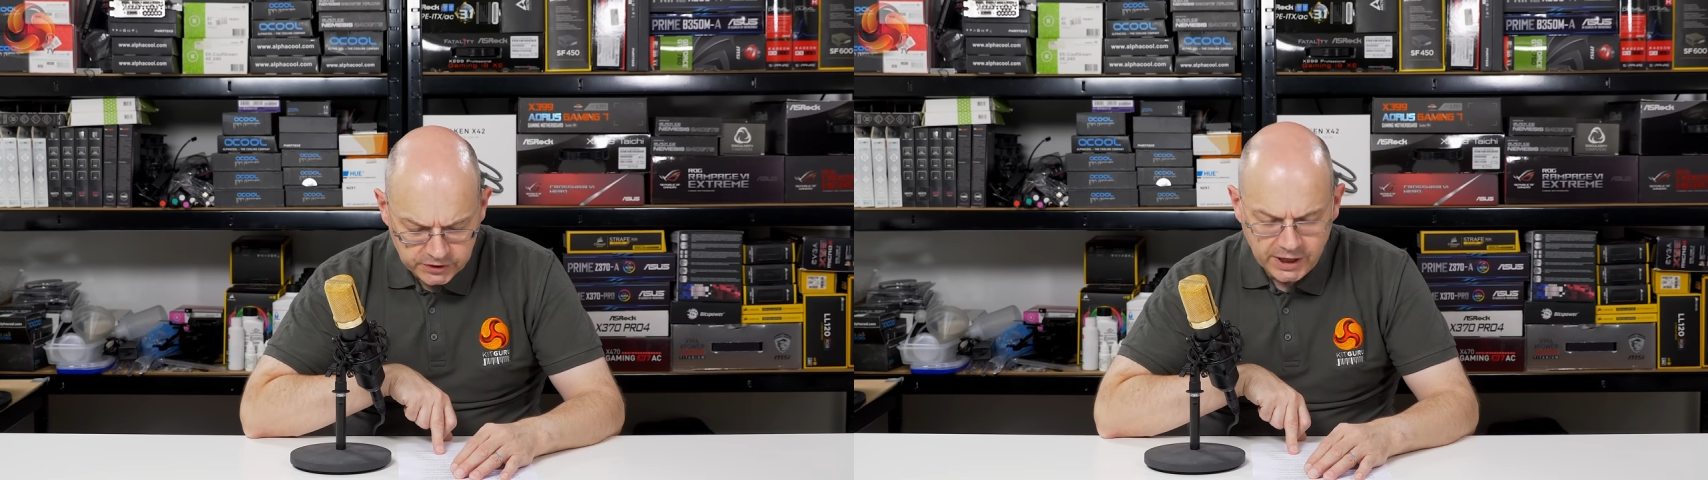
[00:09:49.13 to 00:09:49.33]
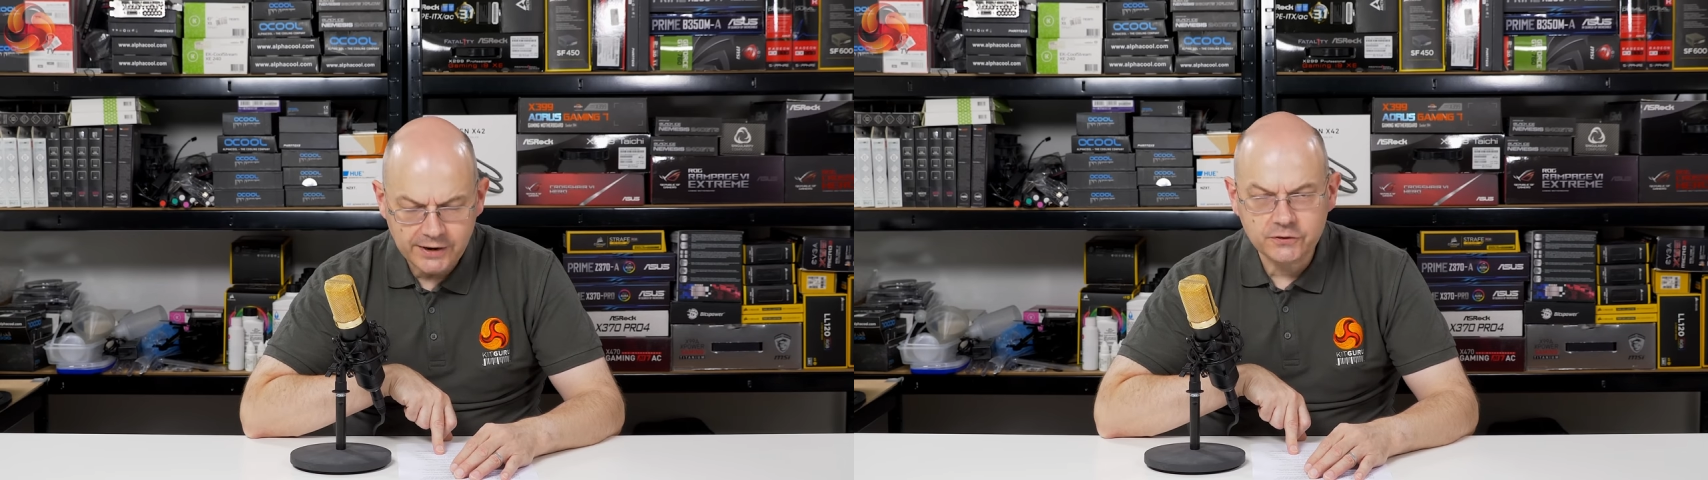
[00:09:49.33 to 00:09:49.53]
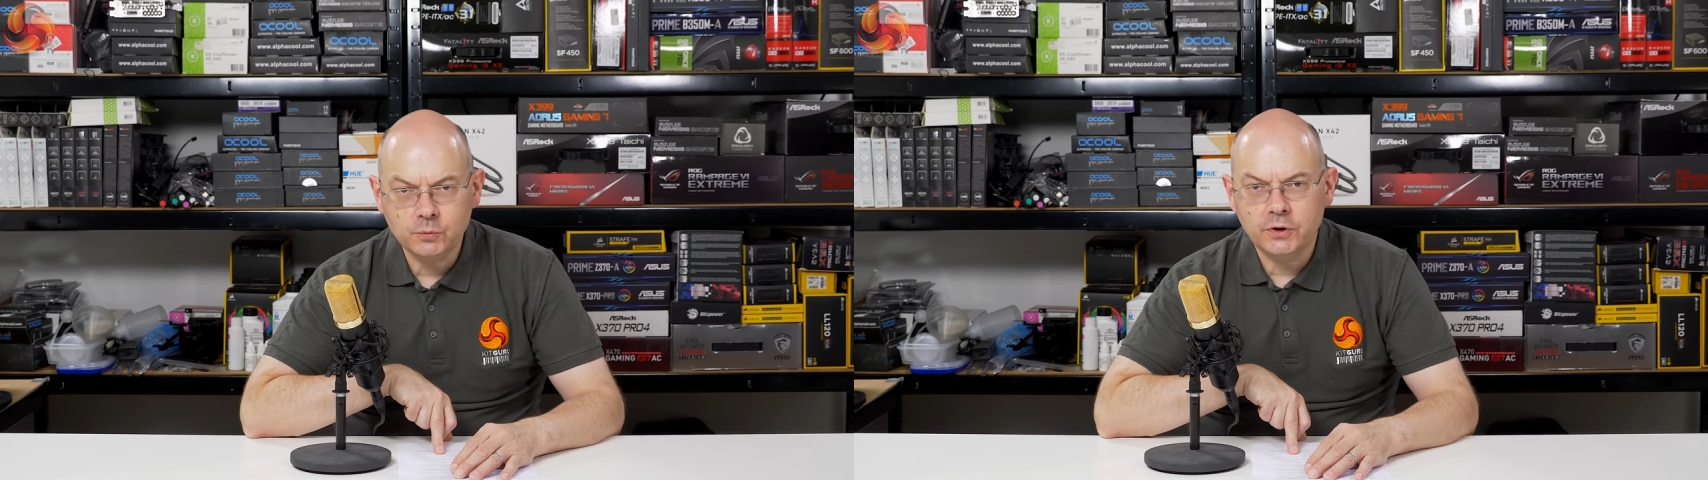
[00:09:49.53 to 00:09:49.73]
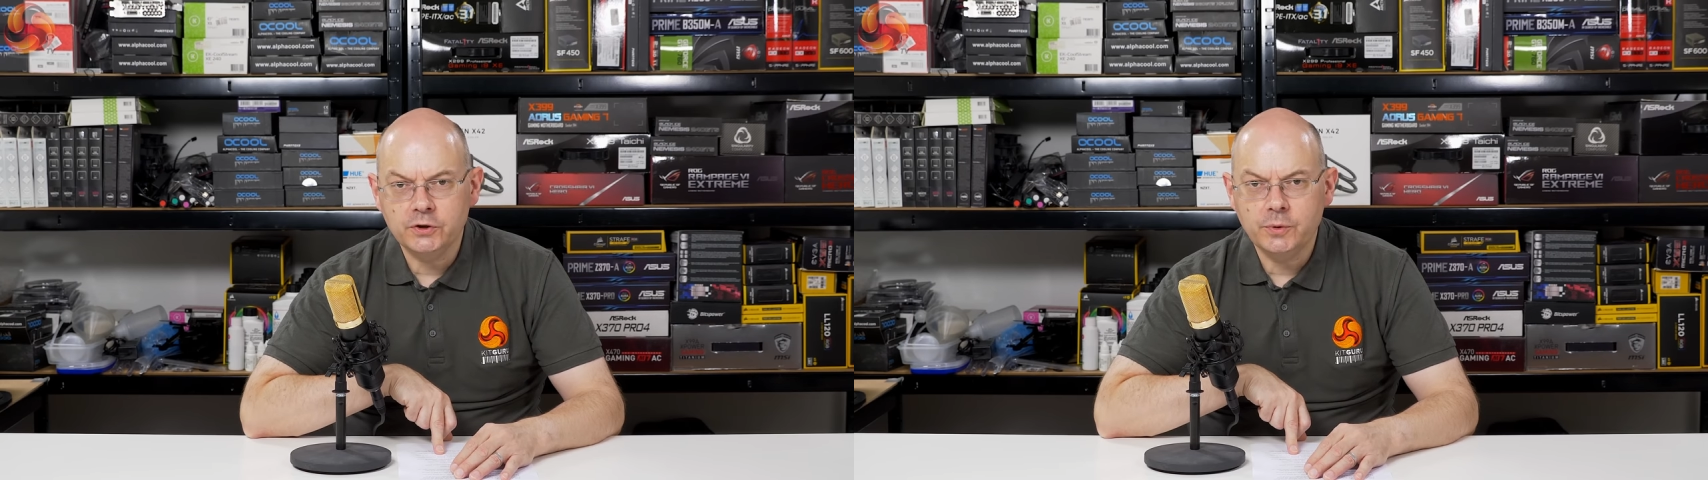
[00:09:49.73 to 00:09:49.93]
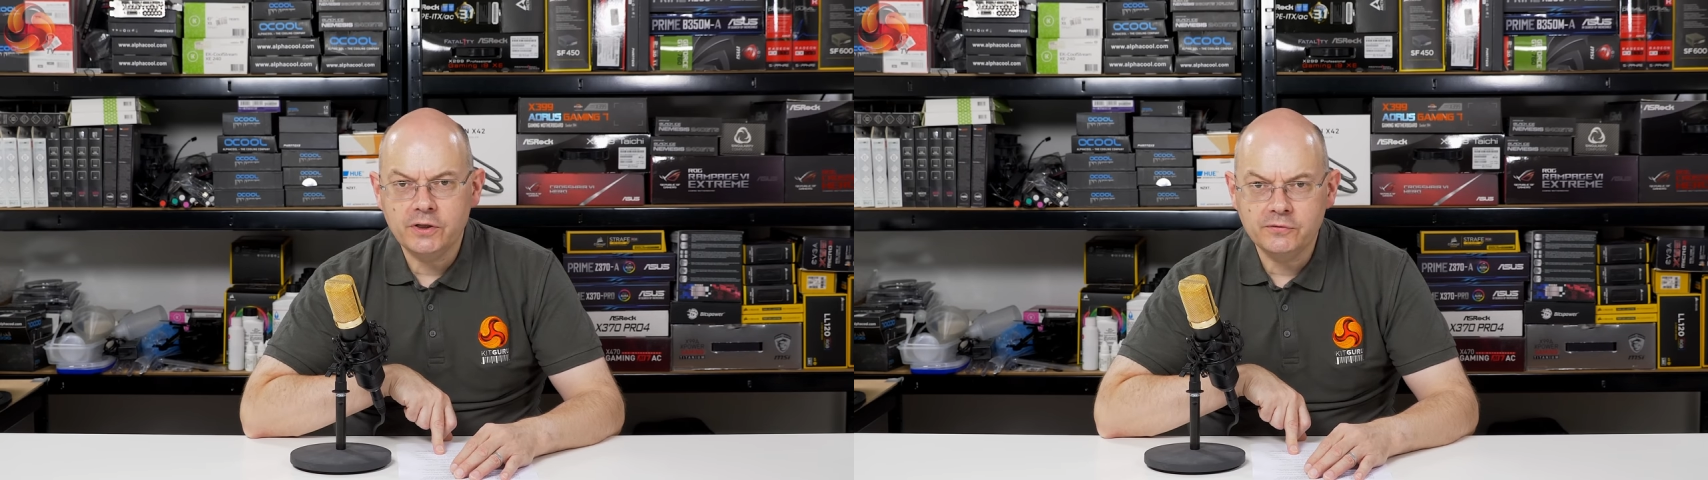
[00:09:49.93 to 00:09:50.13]
you have to
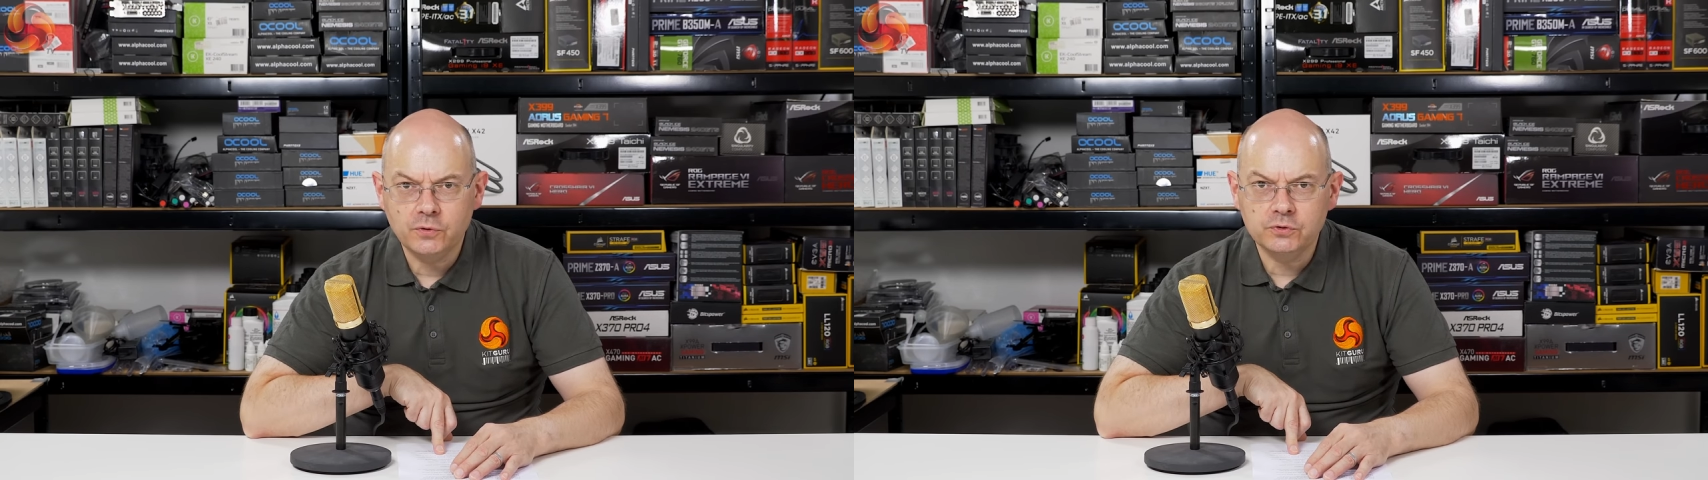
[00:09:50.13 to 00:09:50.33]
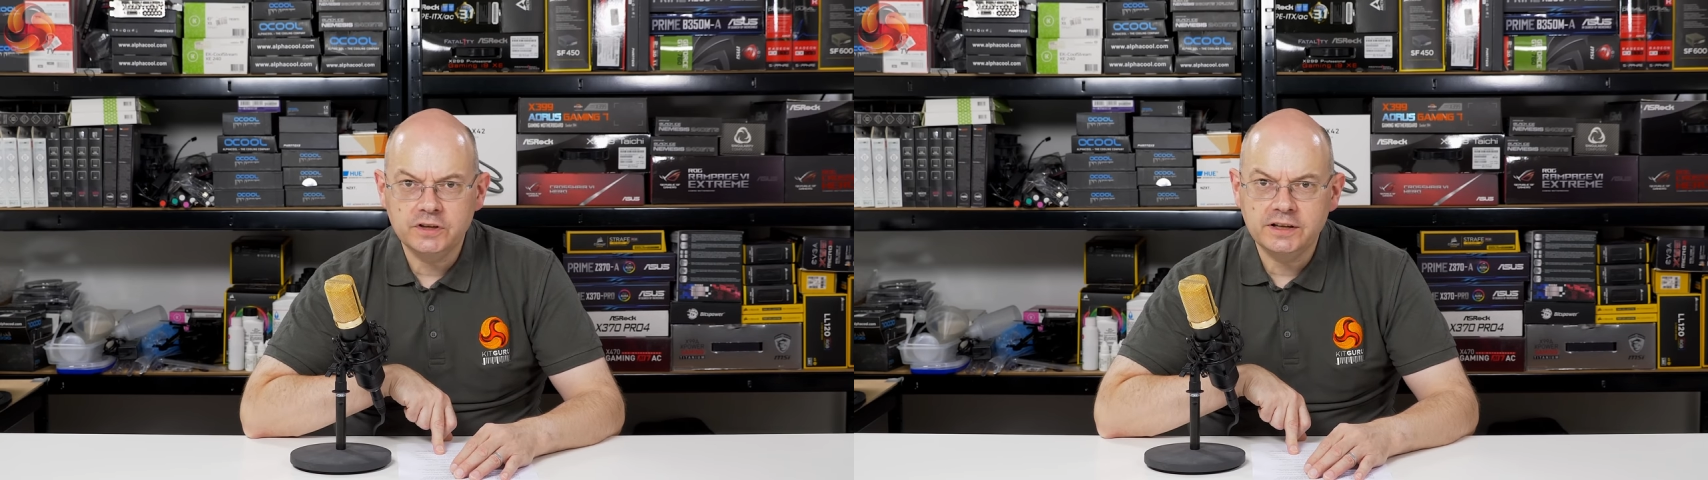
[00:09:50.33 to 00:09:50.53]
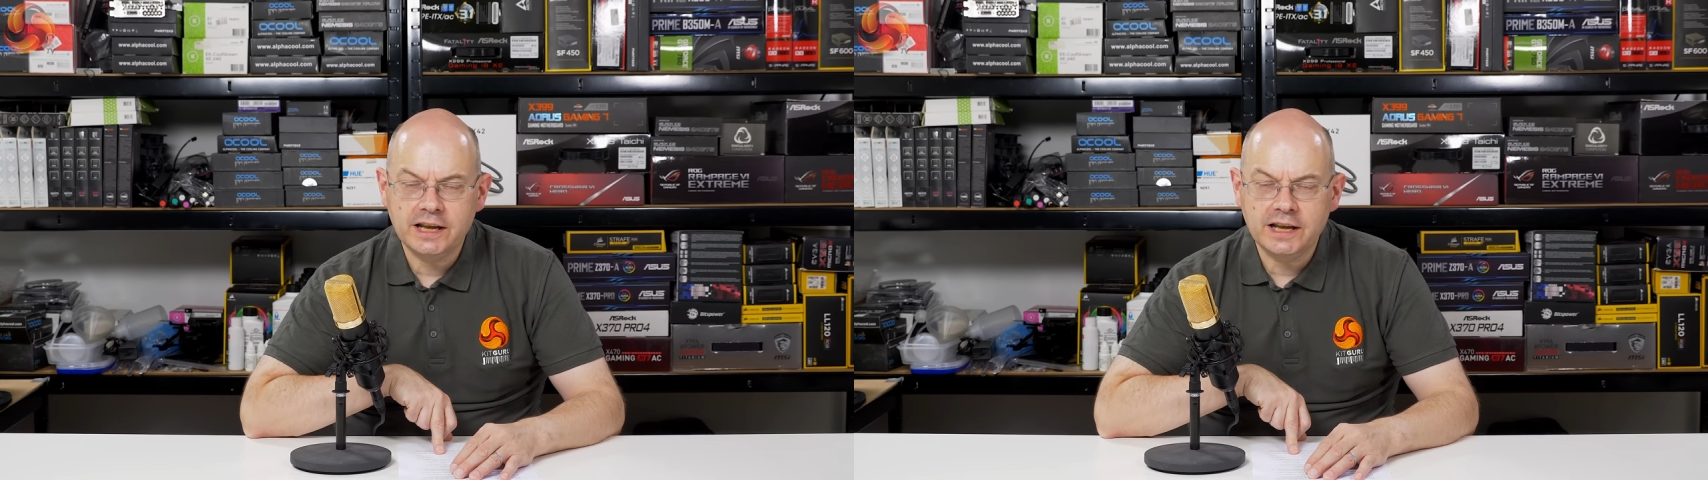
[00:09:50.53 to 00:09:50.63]
wonder where the fourteen